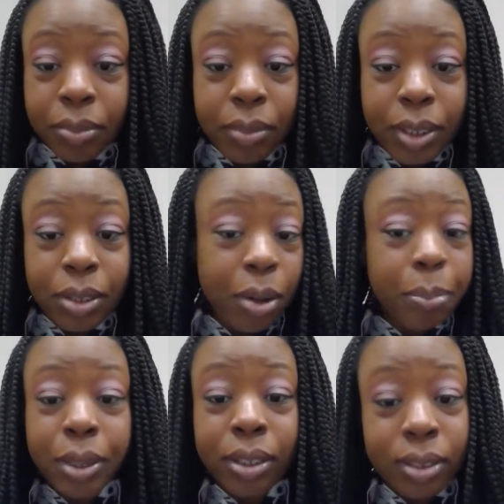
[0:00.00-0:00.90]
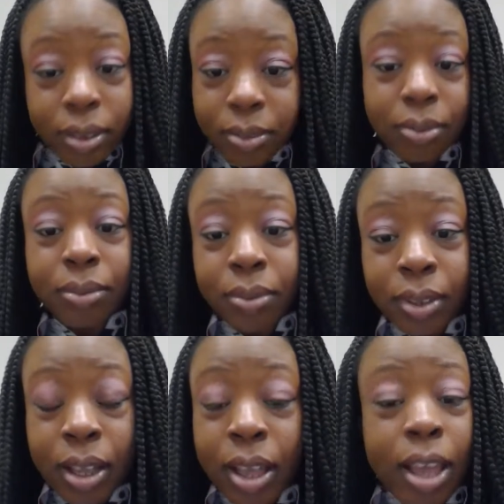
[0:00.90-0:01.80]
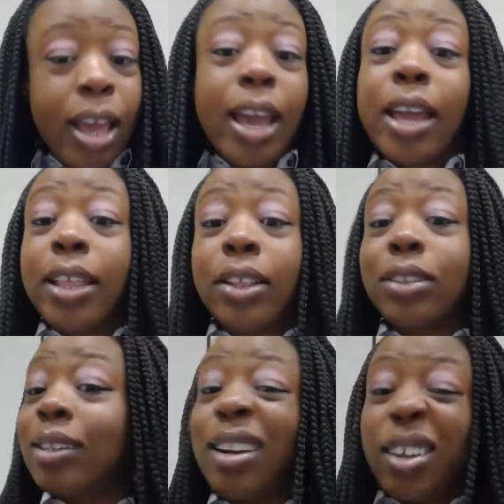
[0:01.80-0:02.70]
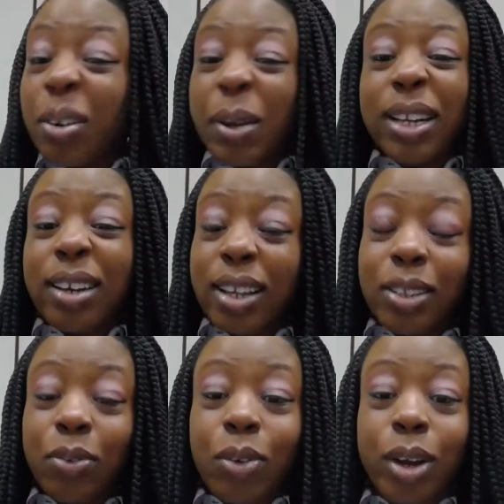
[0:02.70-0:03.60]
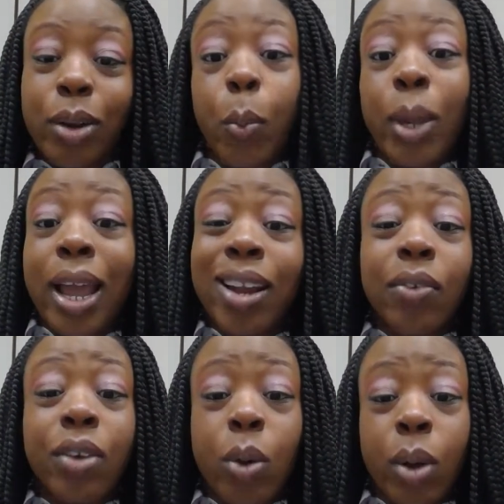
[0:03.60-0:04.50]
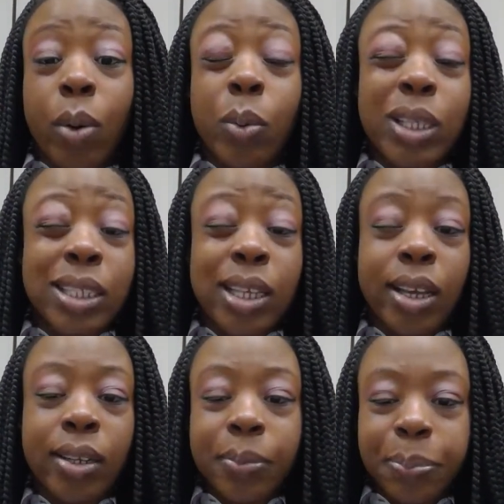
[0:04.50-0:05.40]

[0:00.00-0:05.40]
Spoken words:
It's herpes. And there's not a good way to test for it. We kind of know it when we see it,